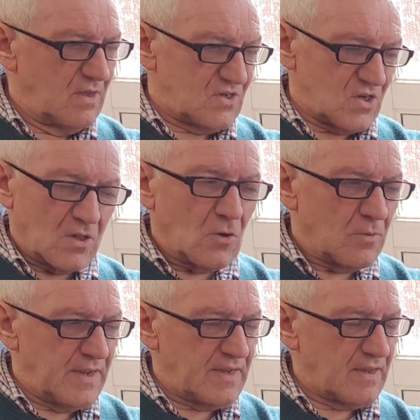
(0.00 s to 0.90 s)
It's a
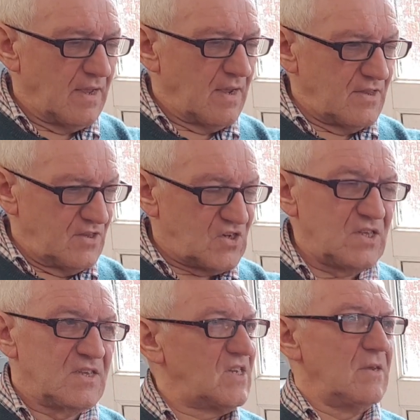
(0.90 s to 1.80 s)
Lawmate, and you
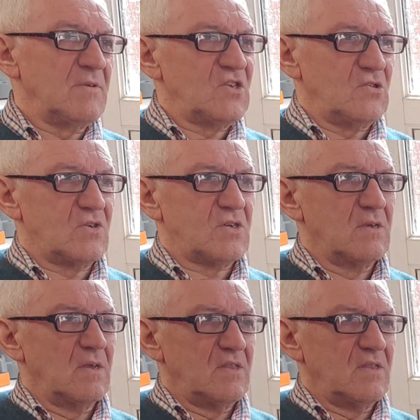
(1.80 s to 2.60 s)
see the same issues,